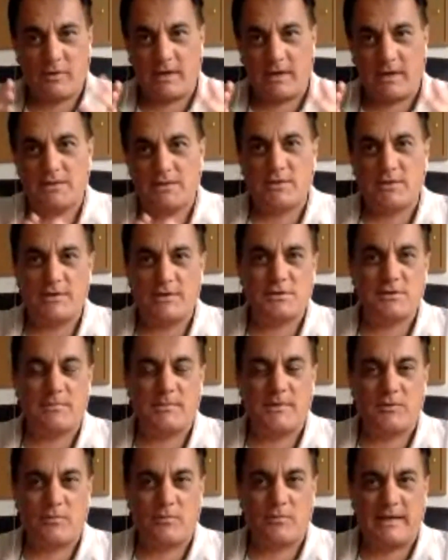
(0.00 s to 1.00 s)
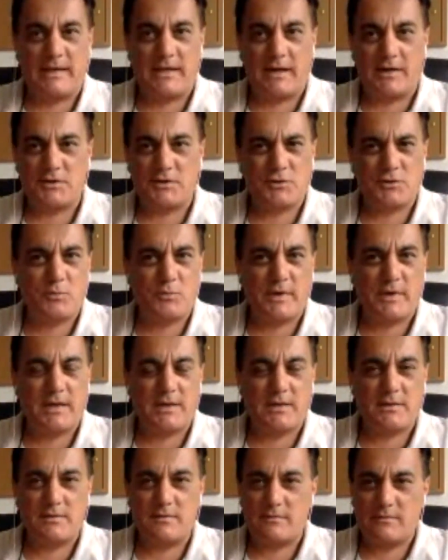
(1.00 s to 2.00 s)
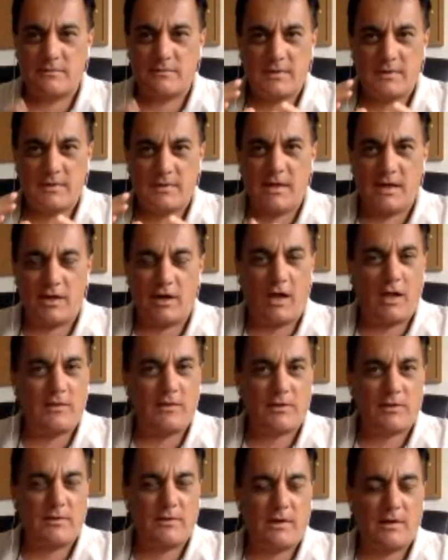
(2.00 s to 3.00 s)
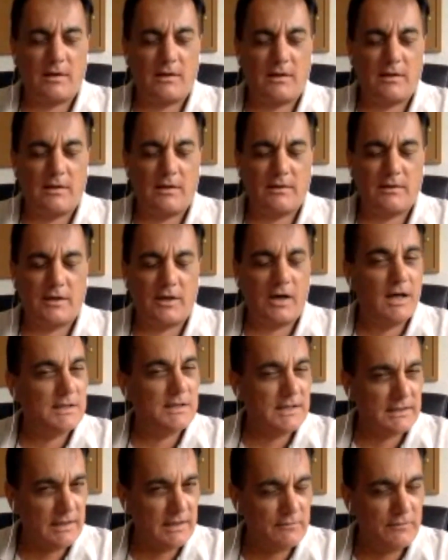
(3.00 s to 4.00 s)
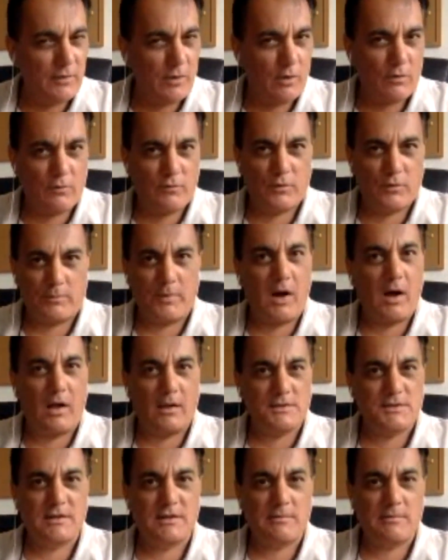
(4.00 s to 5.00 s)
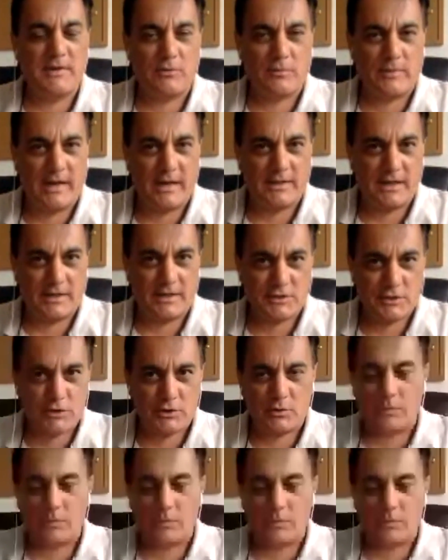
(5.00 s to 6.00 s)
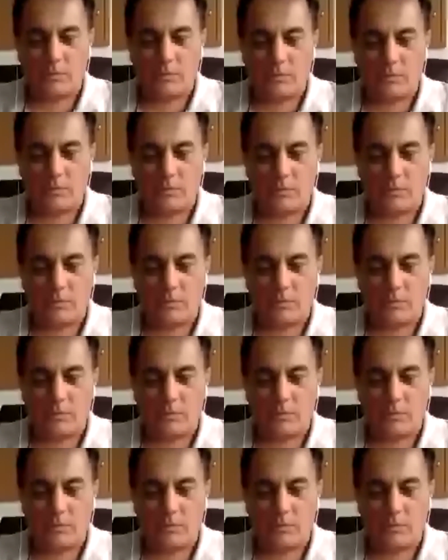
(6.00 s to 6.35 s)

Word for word: It's it's going to be right there. Just we can, and all the uh, the contact info for Paul is going to be right there too.